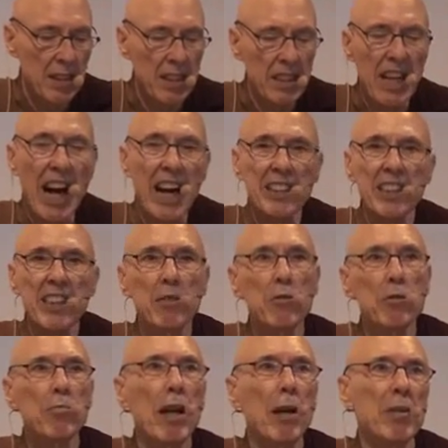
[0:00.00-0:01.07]
Kasi
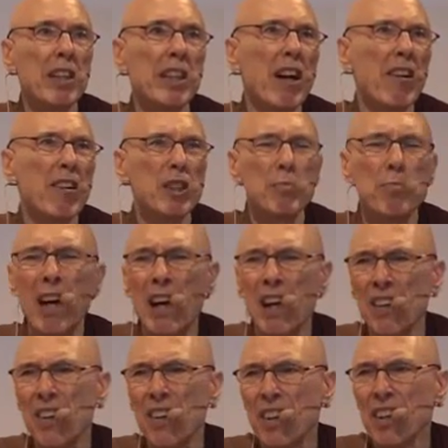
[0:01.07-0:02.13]
would probably
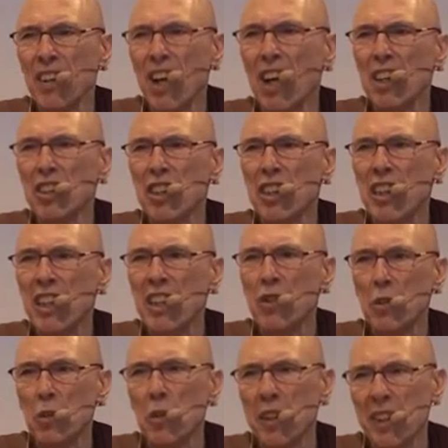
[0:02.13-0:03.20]
correspond largely
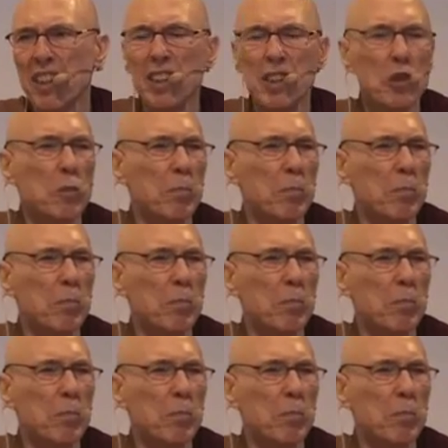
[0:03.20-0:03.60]
to at least two